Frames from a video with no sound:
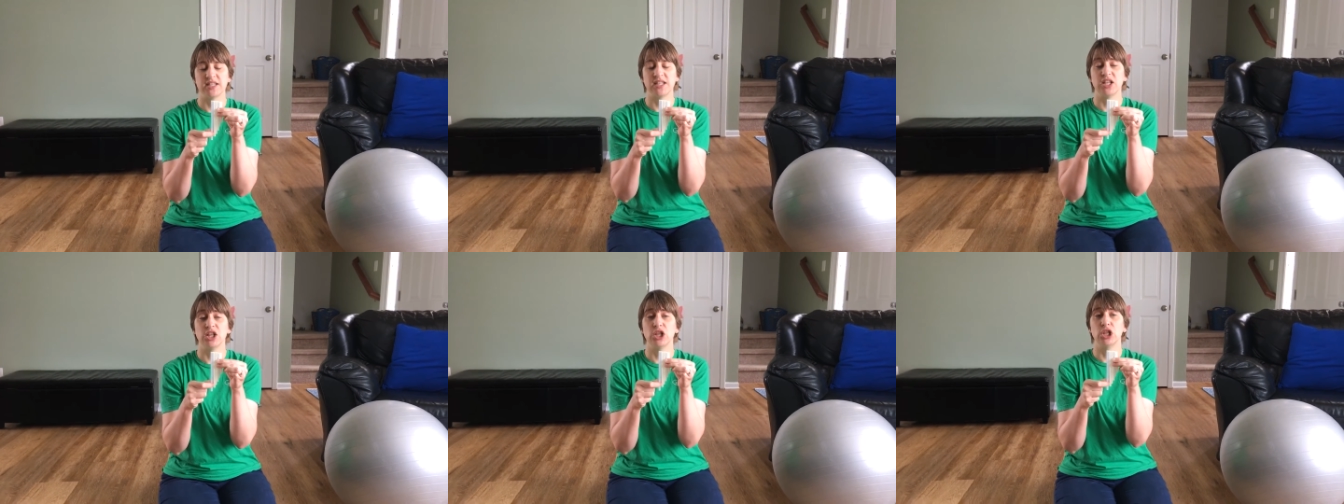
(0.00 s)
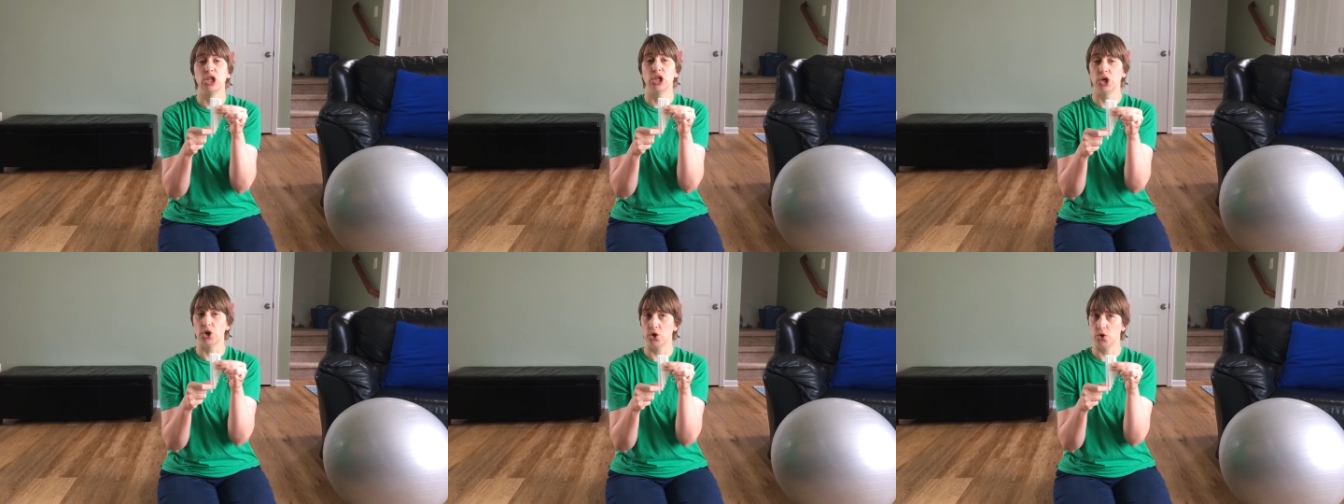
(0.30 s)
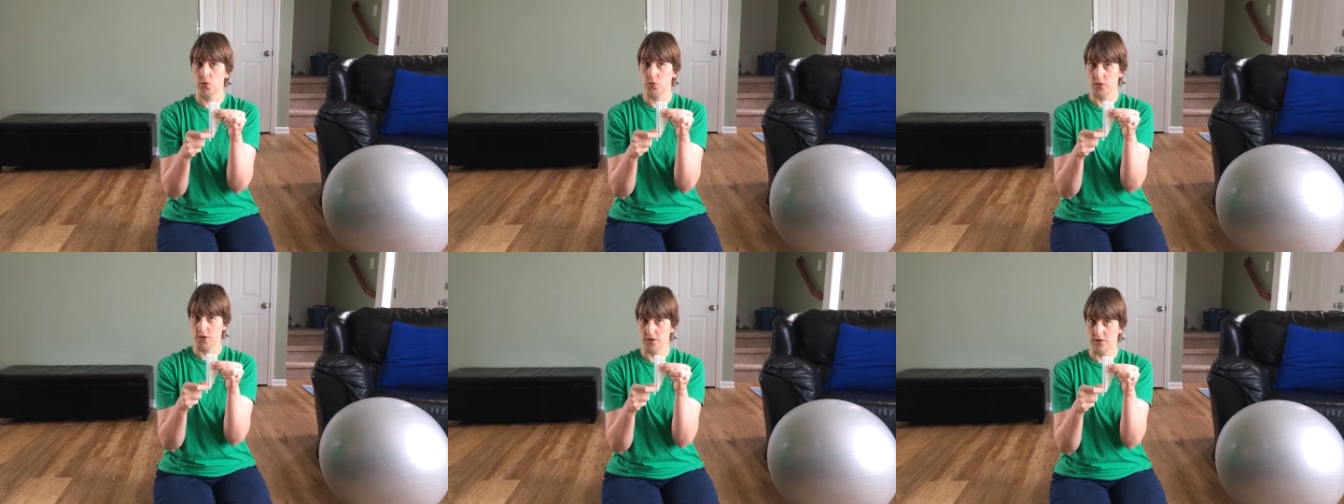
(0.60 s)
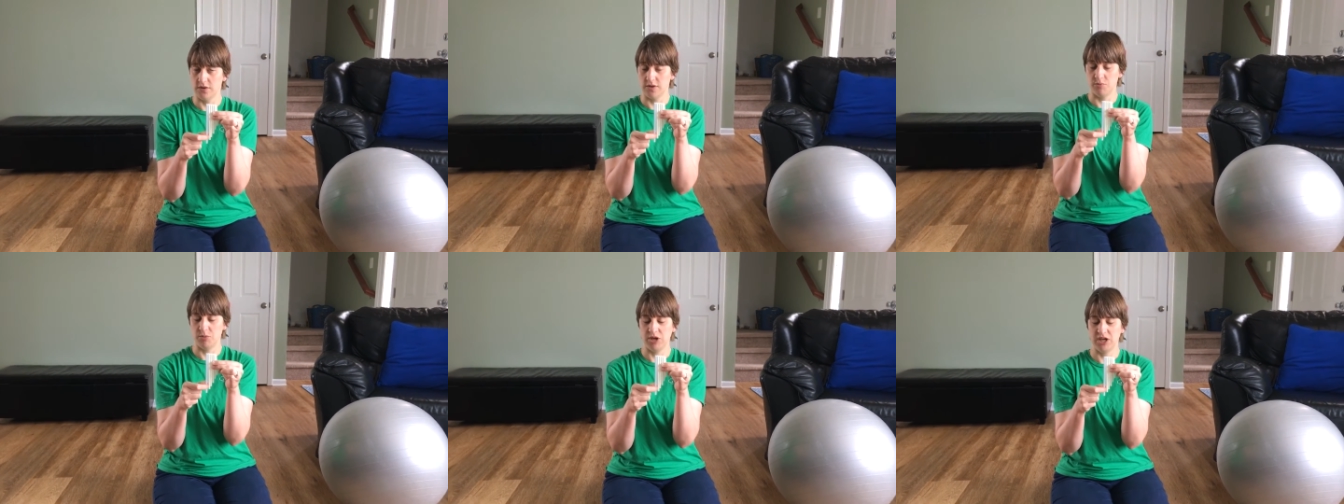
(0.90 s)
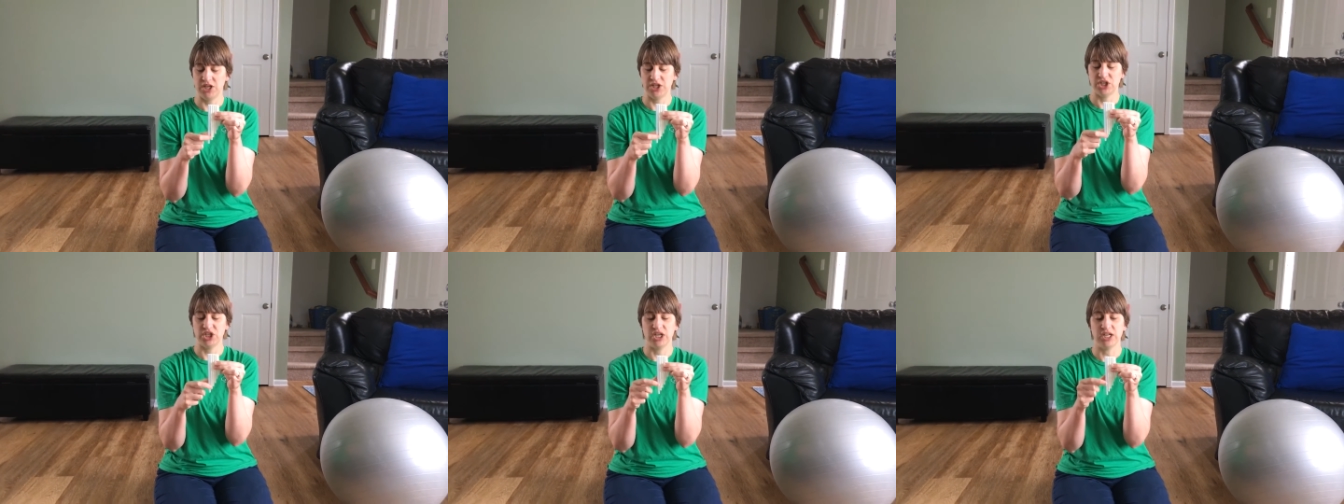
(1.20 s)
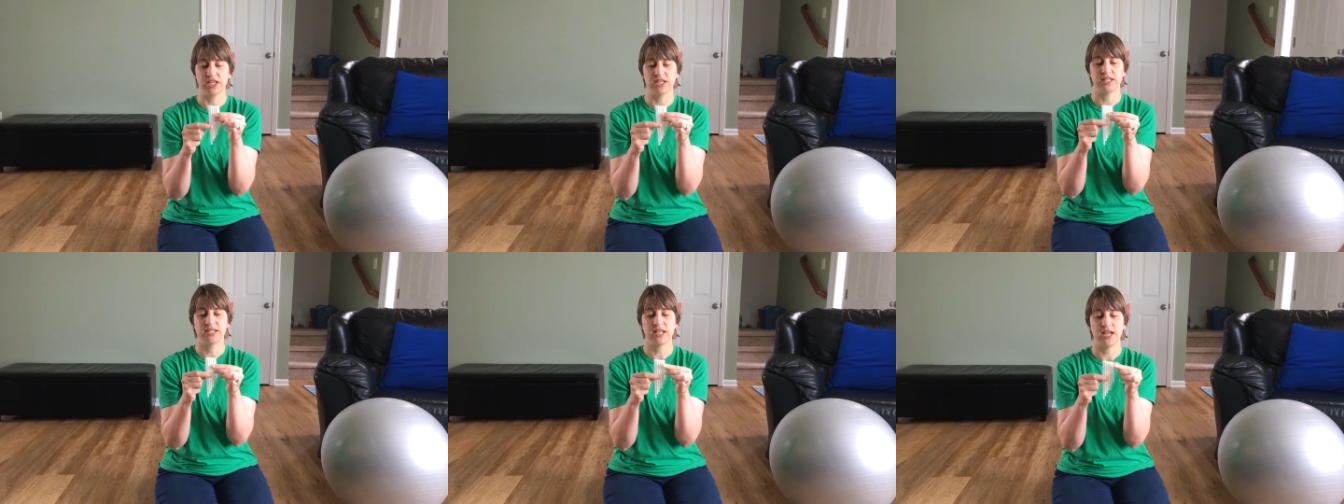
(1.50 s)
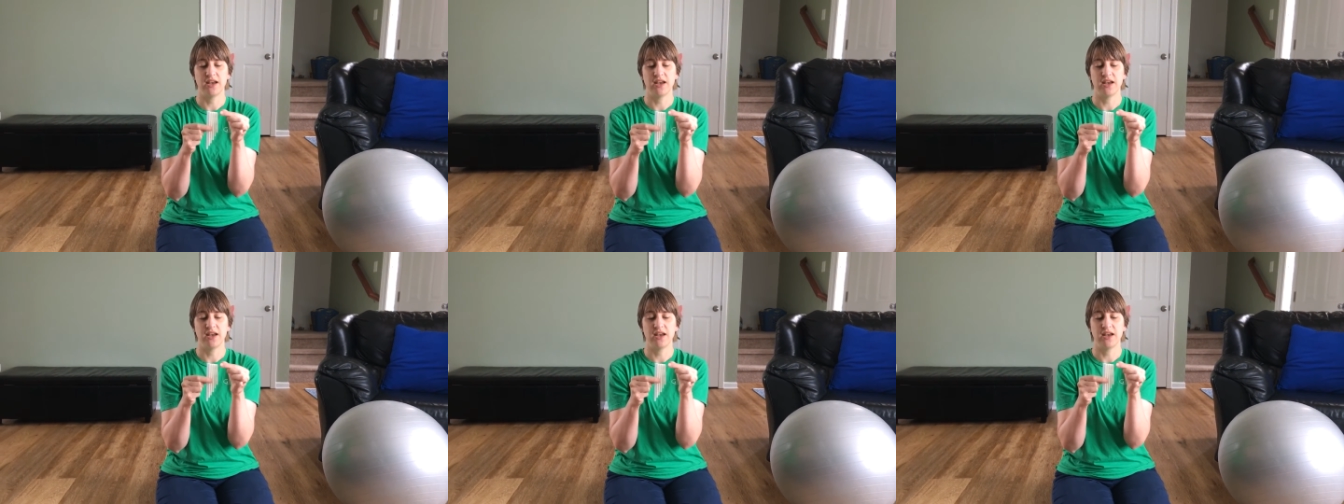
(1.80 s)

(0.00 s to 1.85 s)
the lower the pitch is,